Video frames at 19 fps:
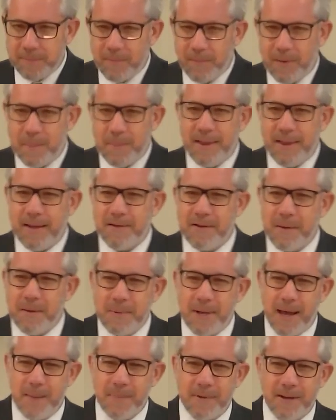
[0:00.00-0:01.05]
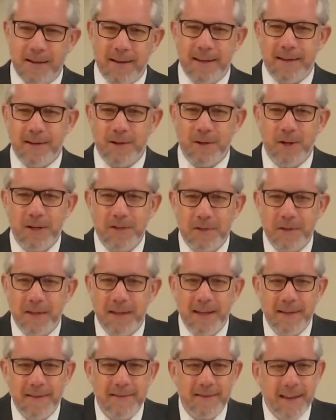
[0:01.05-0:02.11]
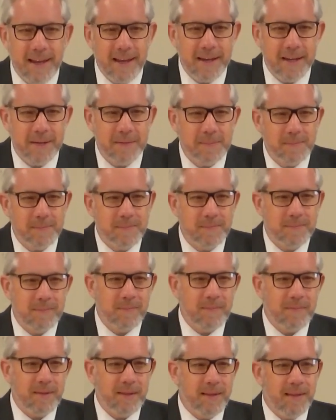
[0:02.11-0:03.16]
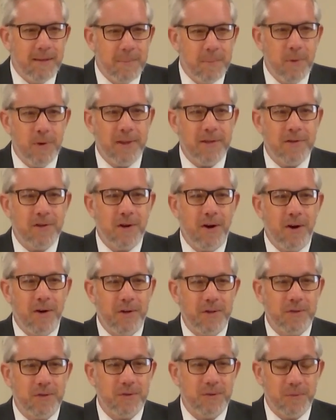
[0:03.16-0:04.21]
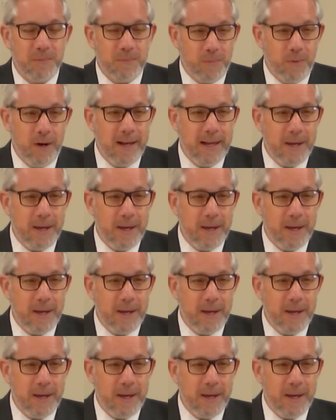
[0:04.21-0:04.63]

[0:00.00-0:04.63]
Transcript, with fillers: But then sometimes I like to look and say, boy, this car is running